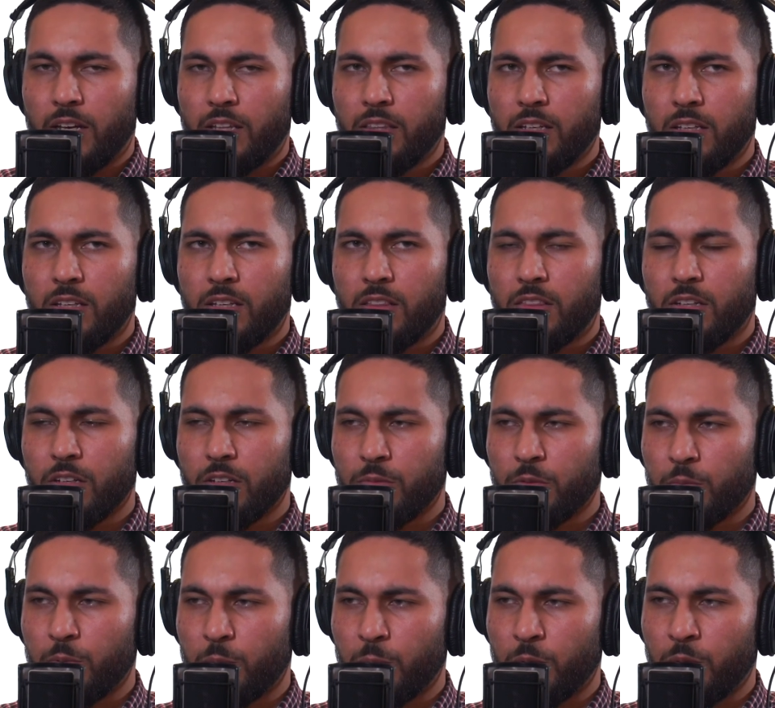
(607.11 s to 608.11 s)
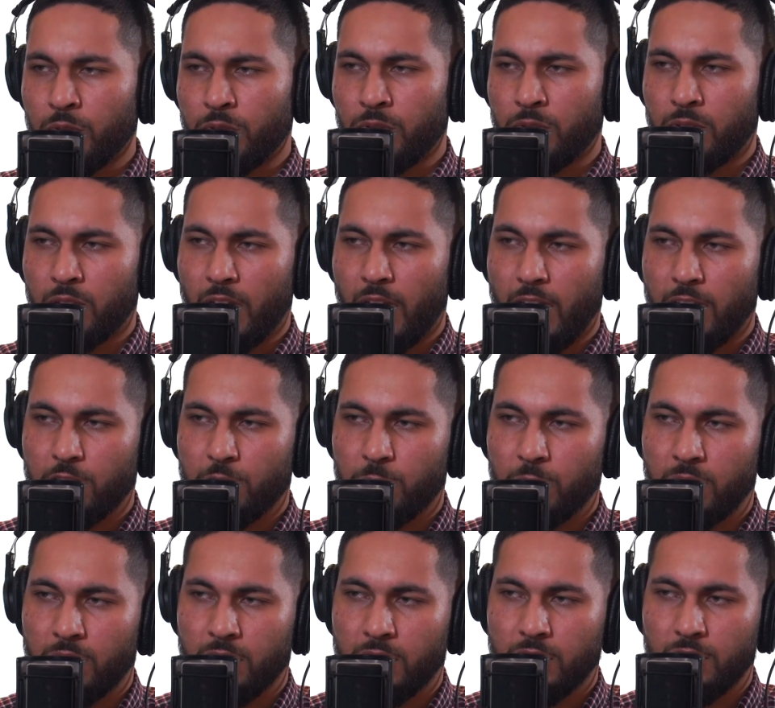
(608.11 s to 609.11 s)
I think Ethereum's proposal,
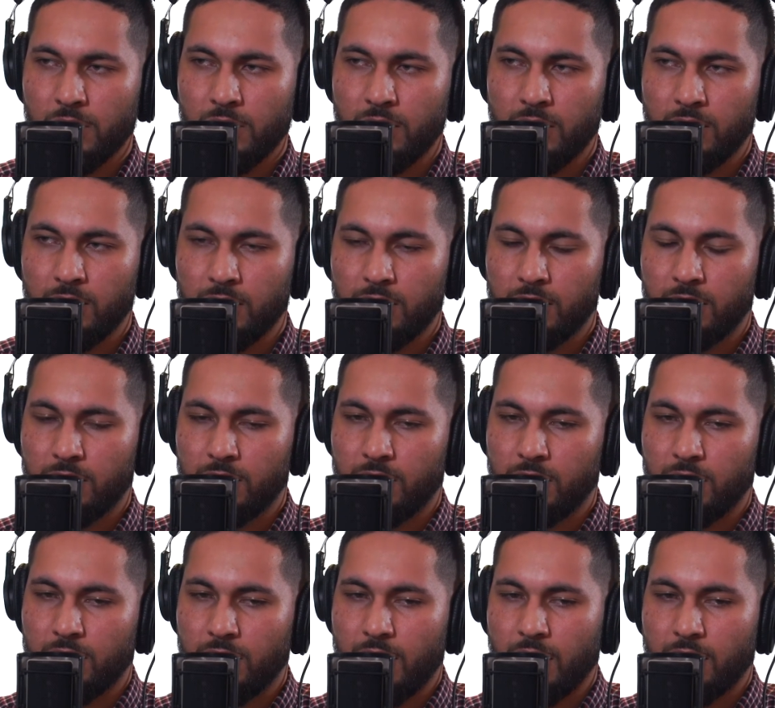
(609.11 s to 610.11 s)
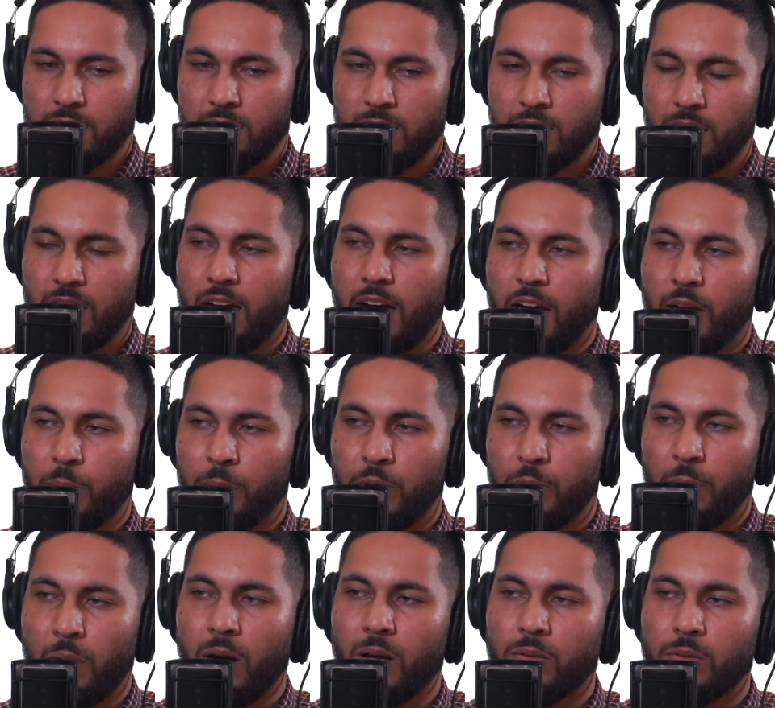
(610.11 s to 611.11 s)
Casper, initially is actually a
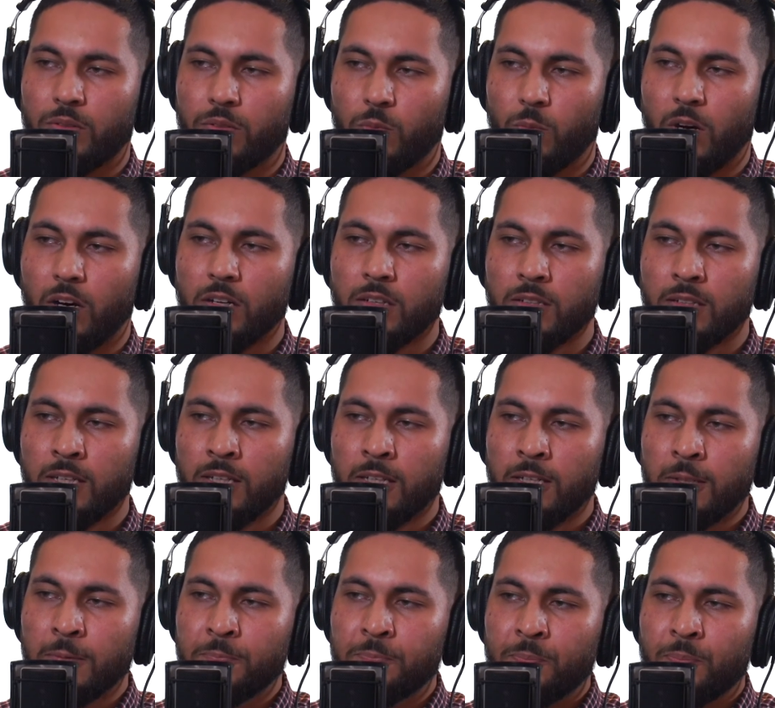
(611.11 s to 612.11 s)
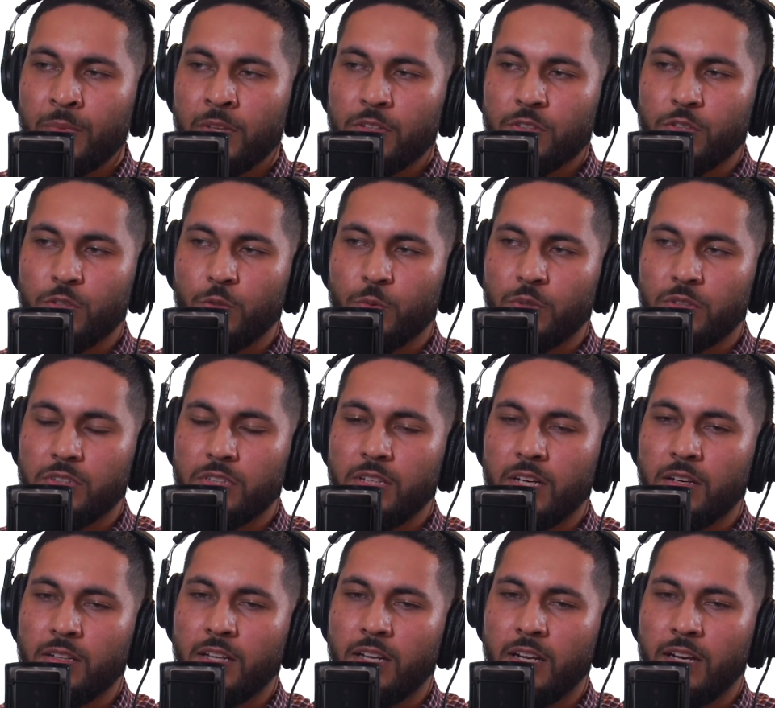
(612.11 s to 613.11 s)
hybrid model as well. So we'll see
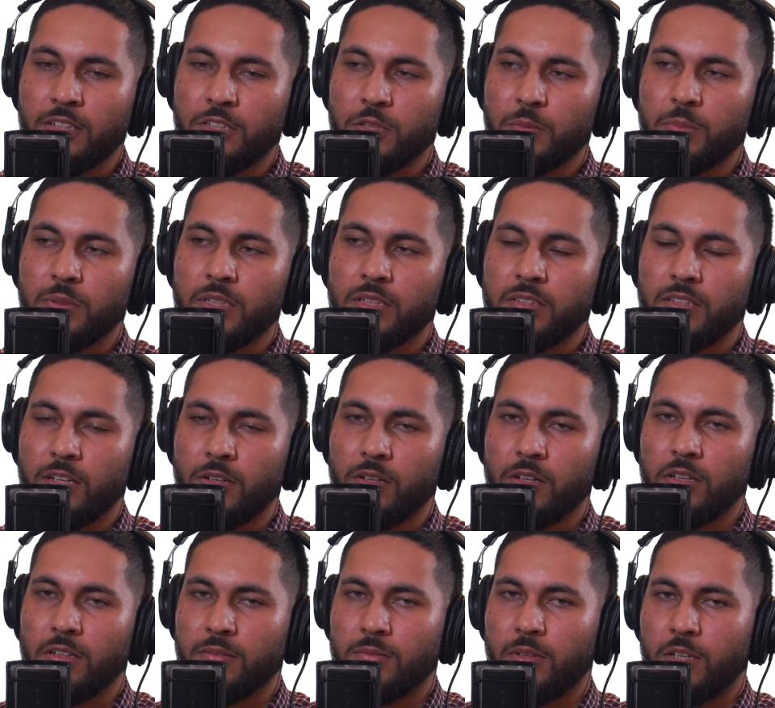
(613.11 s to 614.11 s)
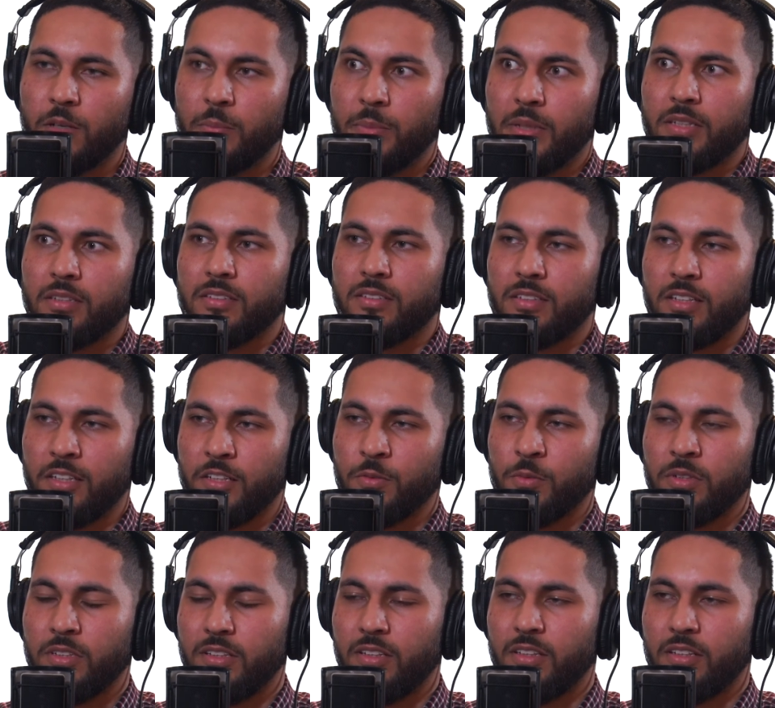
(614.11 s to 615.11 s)
how that actually plays out on a bigger scale
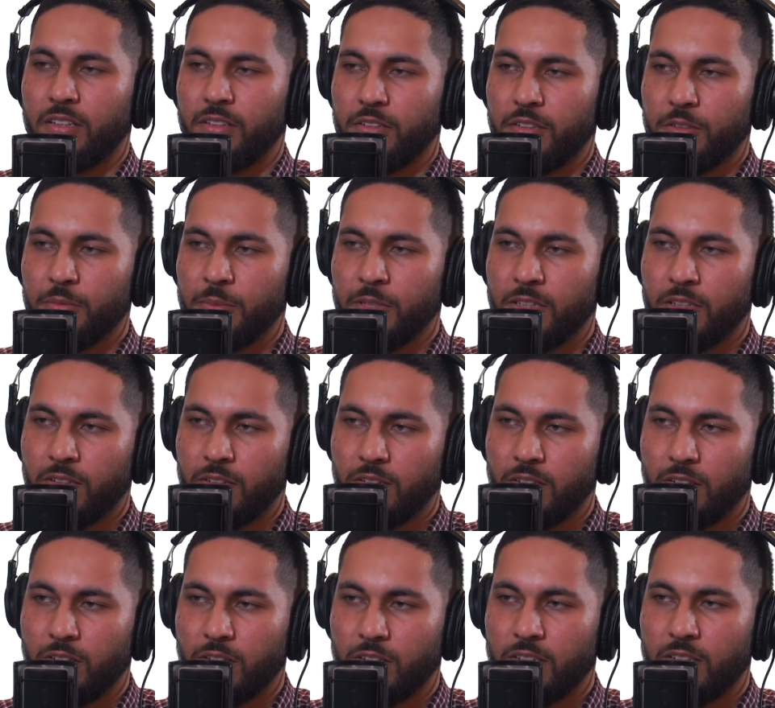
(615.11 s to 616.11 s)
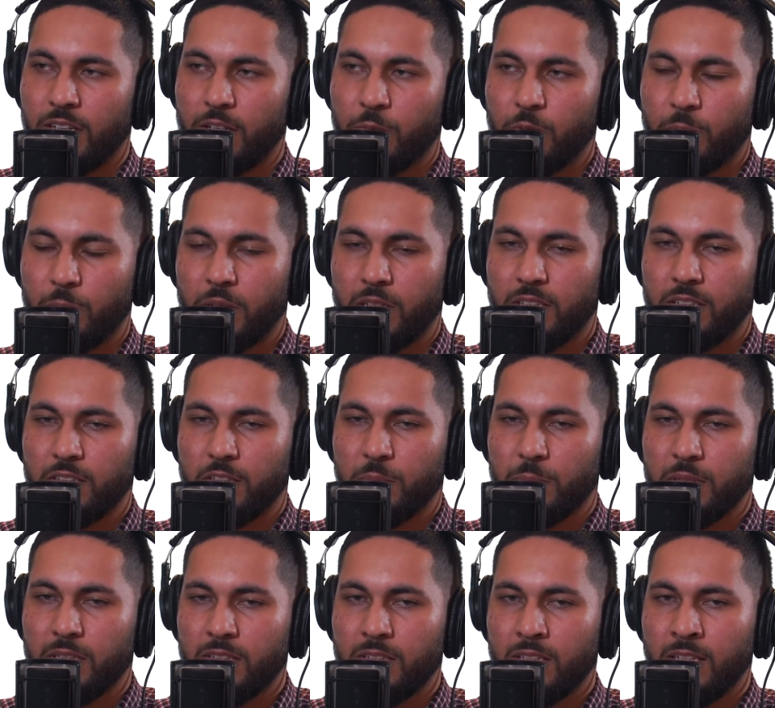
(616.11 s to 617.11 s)
with Ethereum and all the network
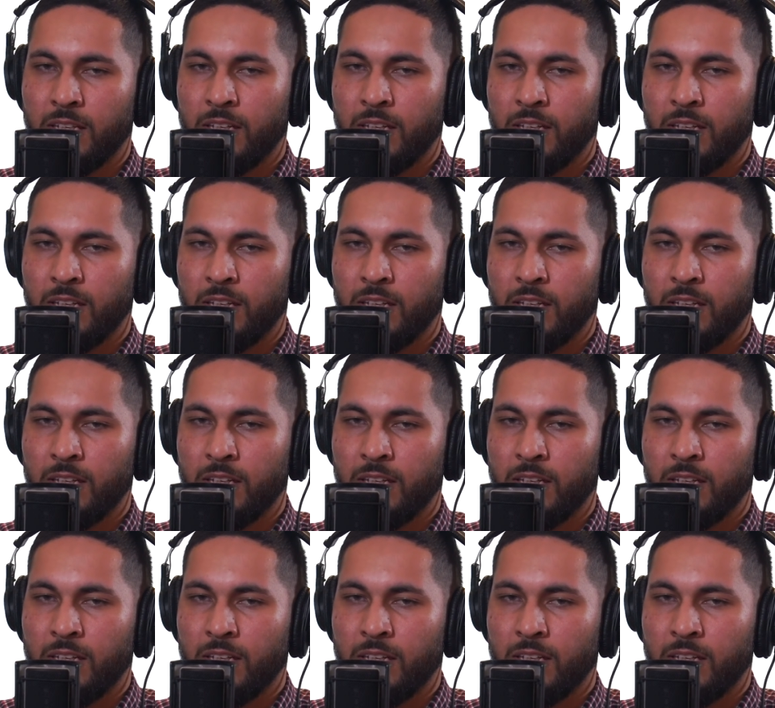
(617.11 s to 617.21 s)
participants.